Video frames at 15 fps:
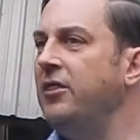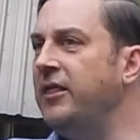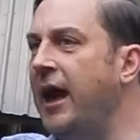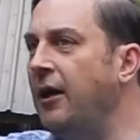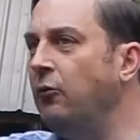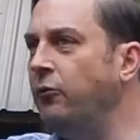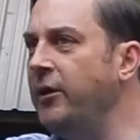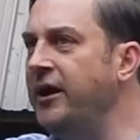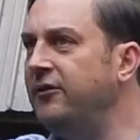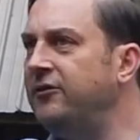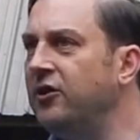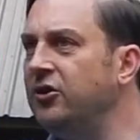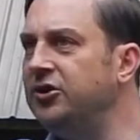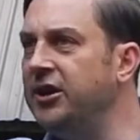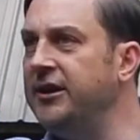that
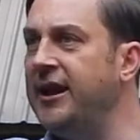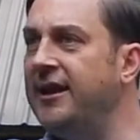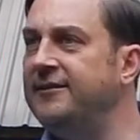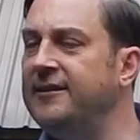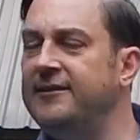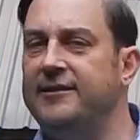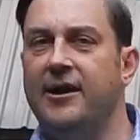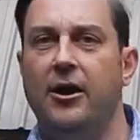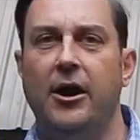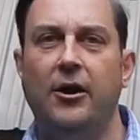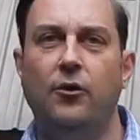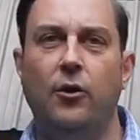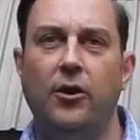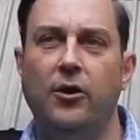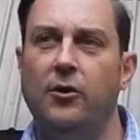research and necessary in
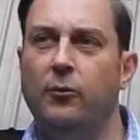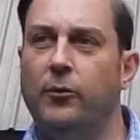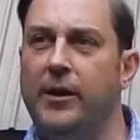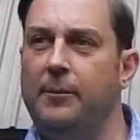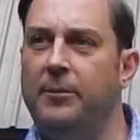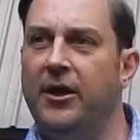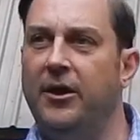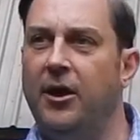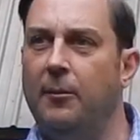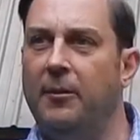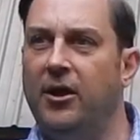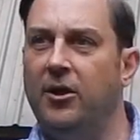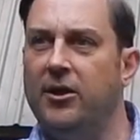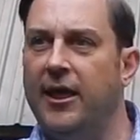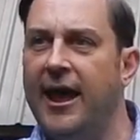order to rebuild our
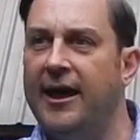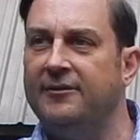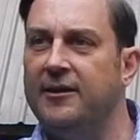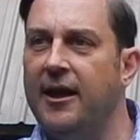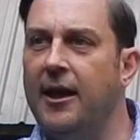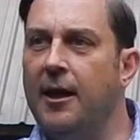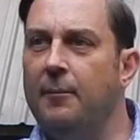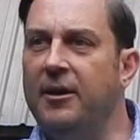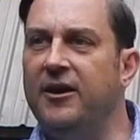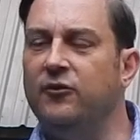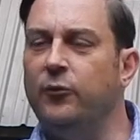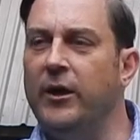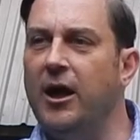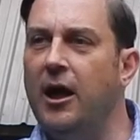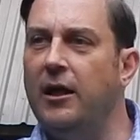middle class? Because
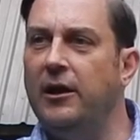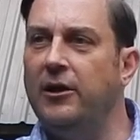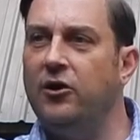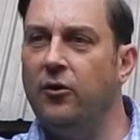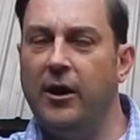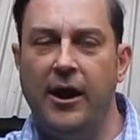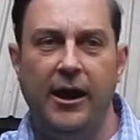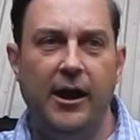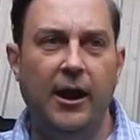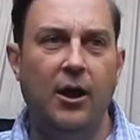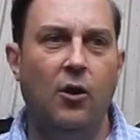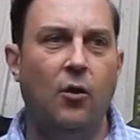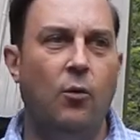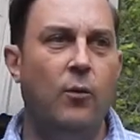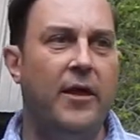we all agree,
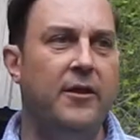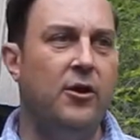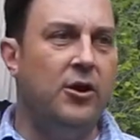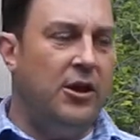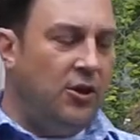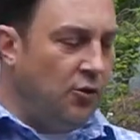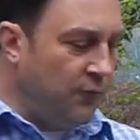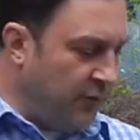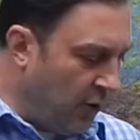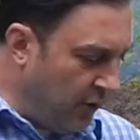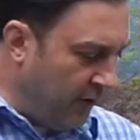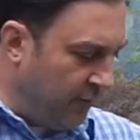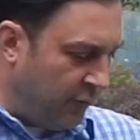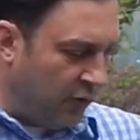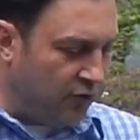whether you
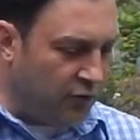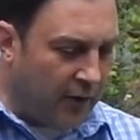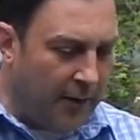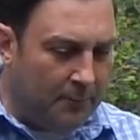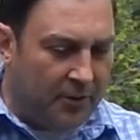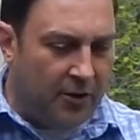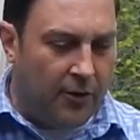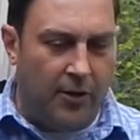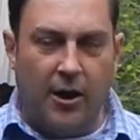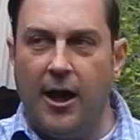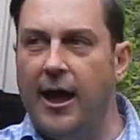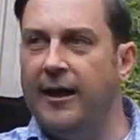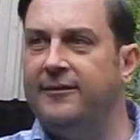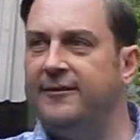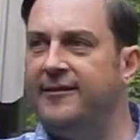voted for Trump or
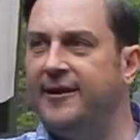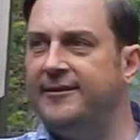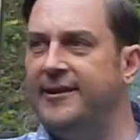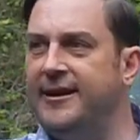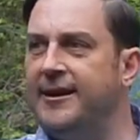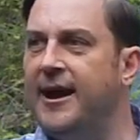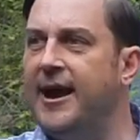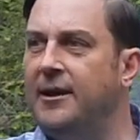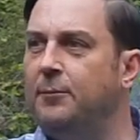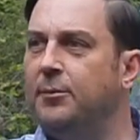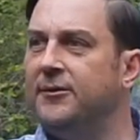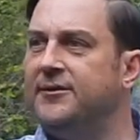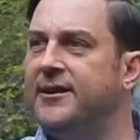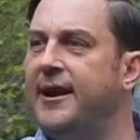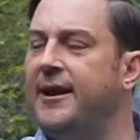not,
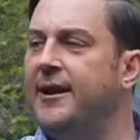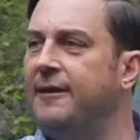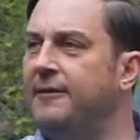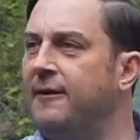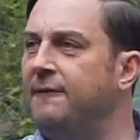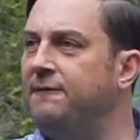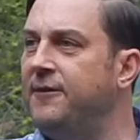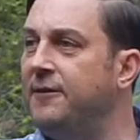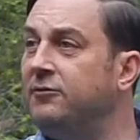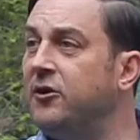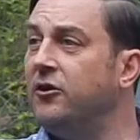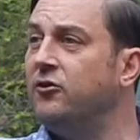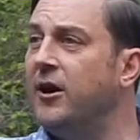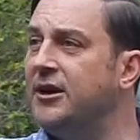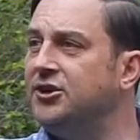69% of the 5th
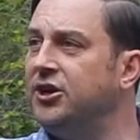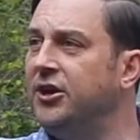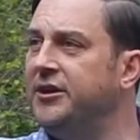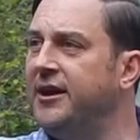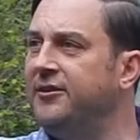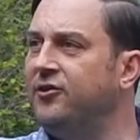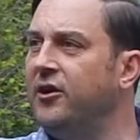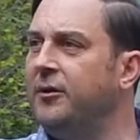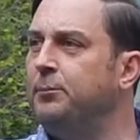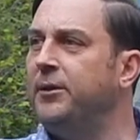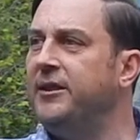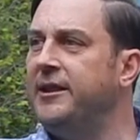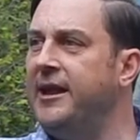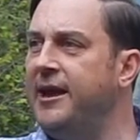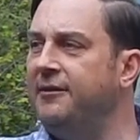Congressional District
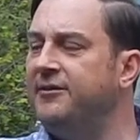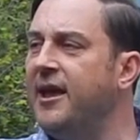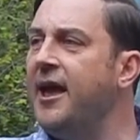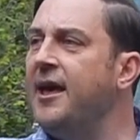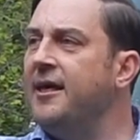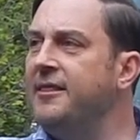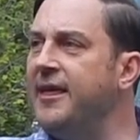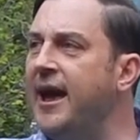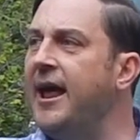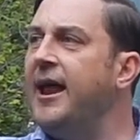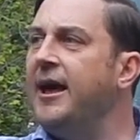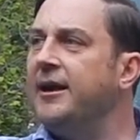believes that